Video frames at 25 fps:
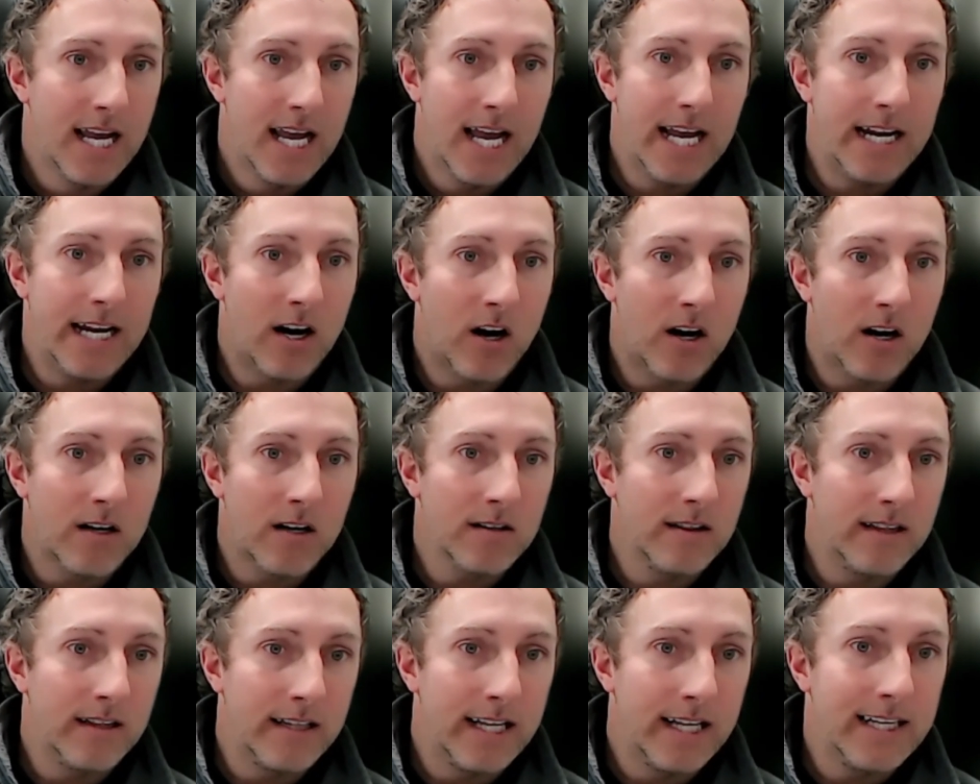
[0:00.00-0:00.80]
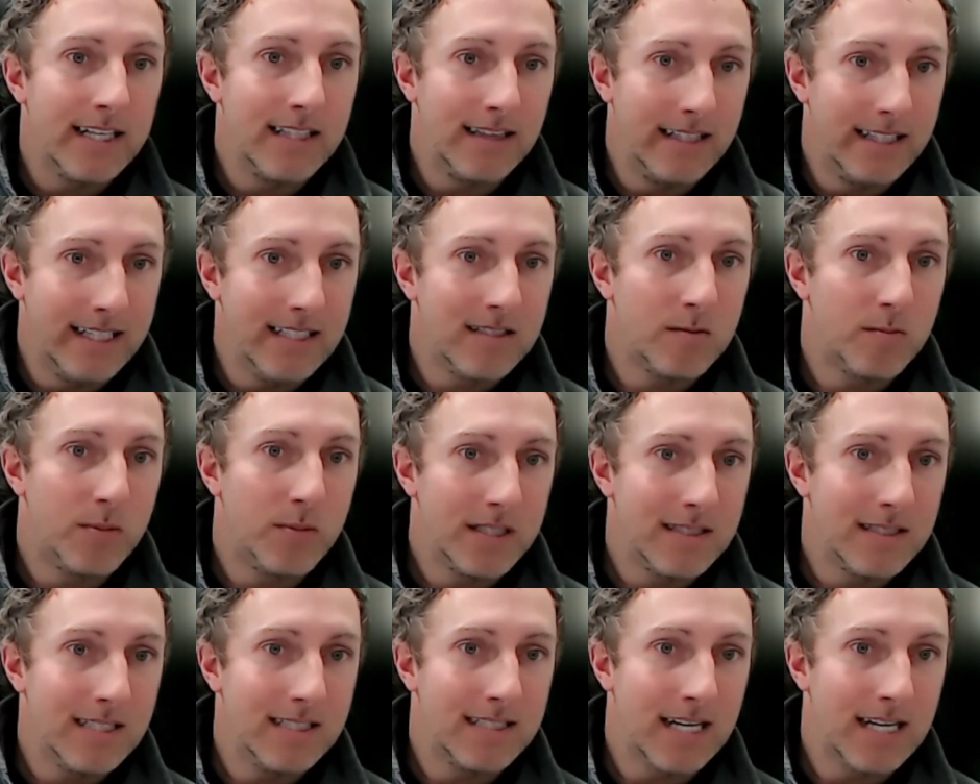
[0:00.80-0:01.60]
hey, our least
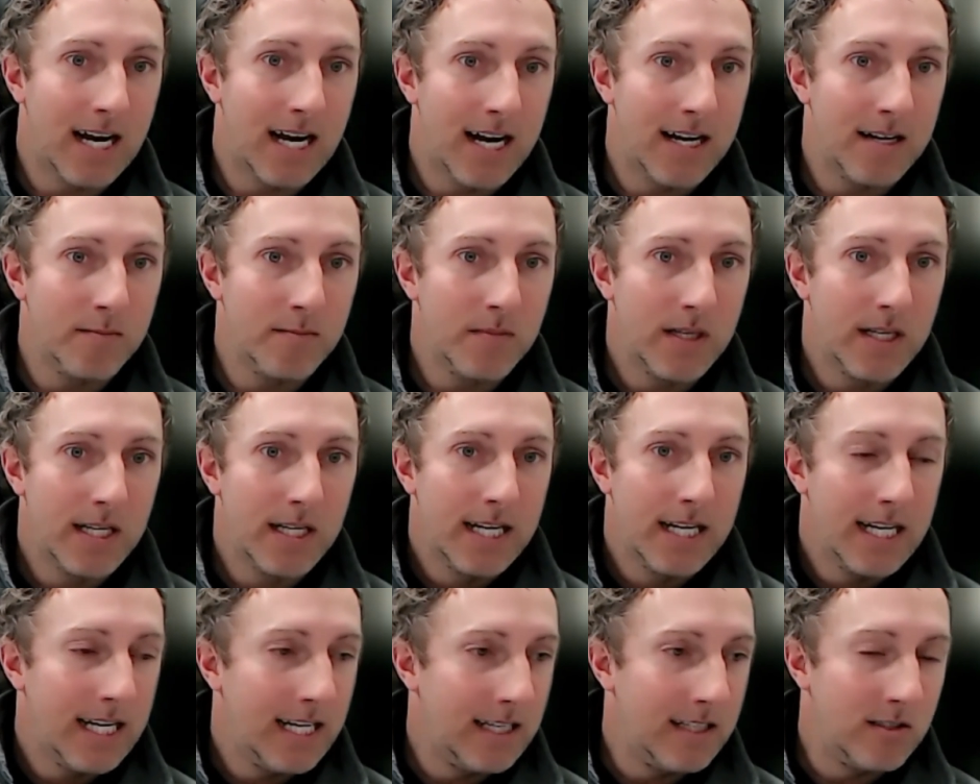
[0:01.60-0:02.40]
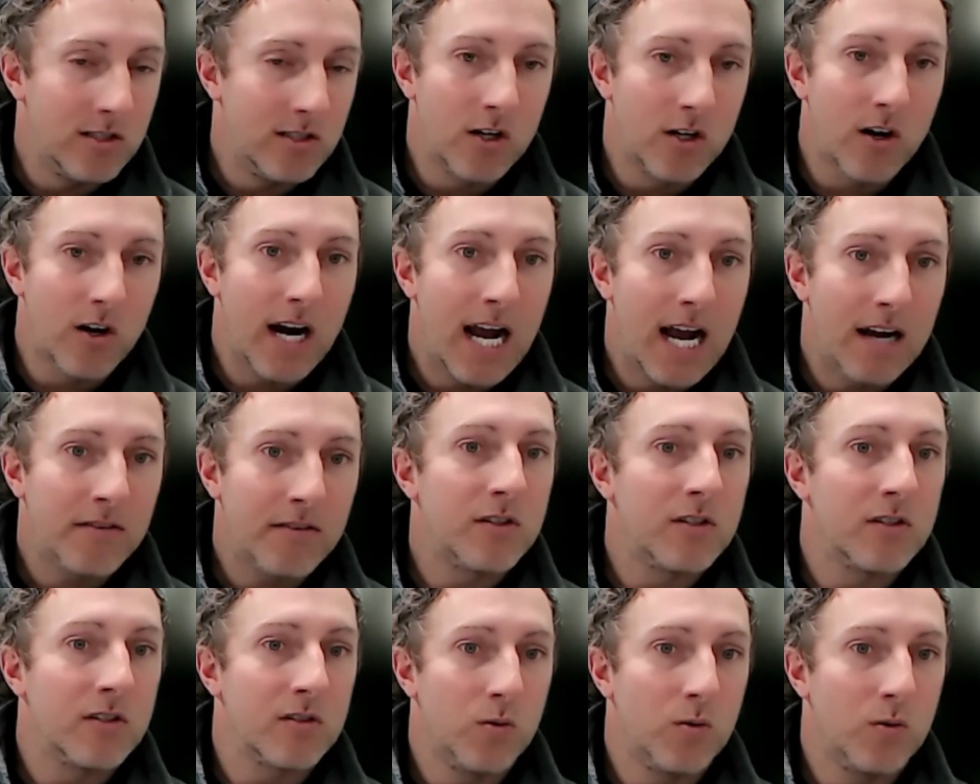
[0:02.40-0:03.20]
busy time is your
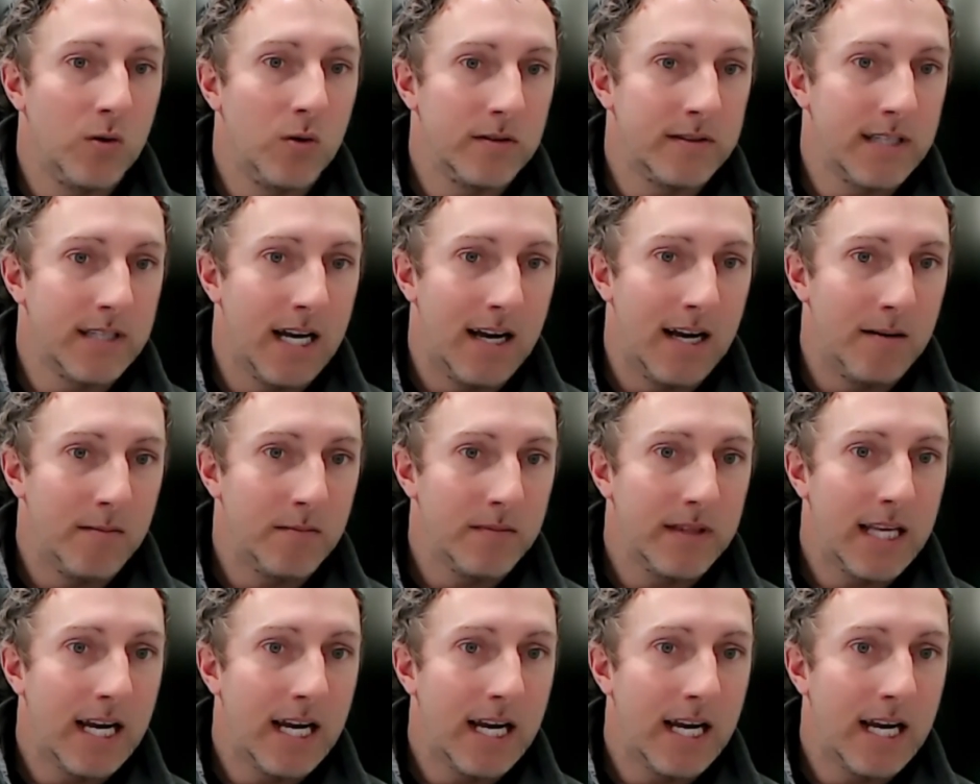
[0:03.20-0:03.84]
after school time,